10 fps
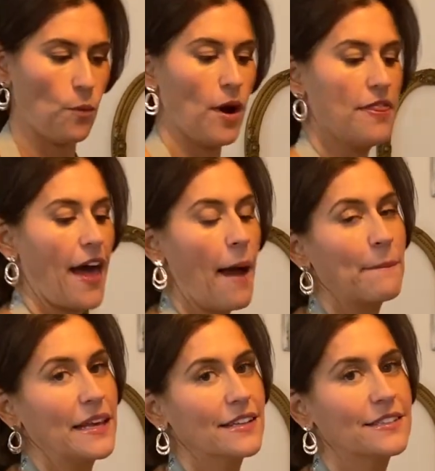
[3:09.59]
what
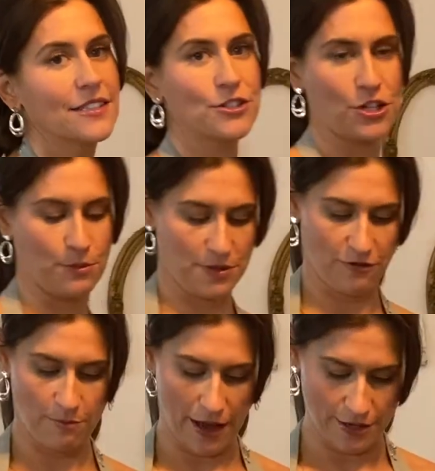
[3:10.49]
that means in terms
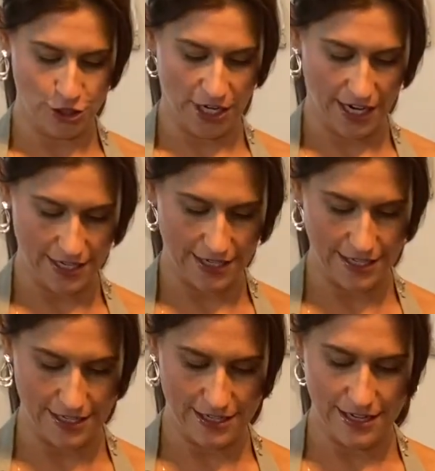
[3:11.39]
of punching it,
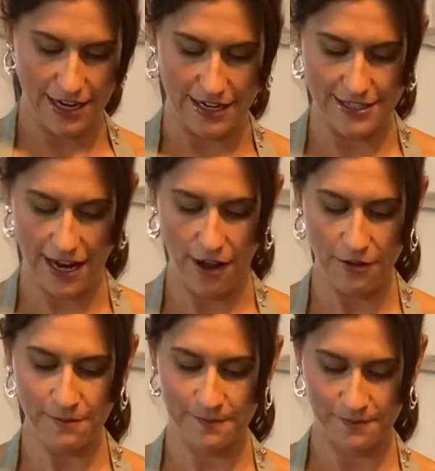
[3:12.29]
it
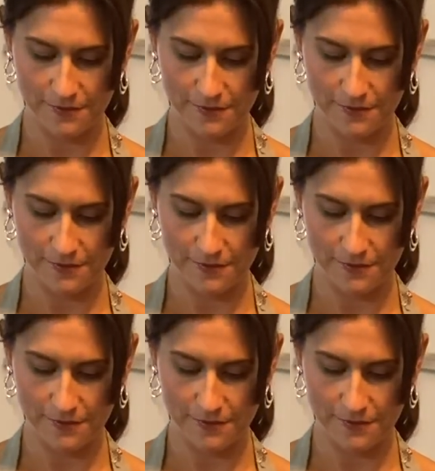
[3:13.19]
down.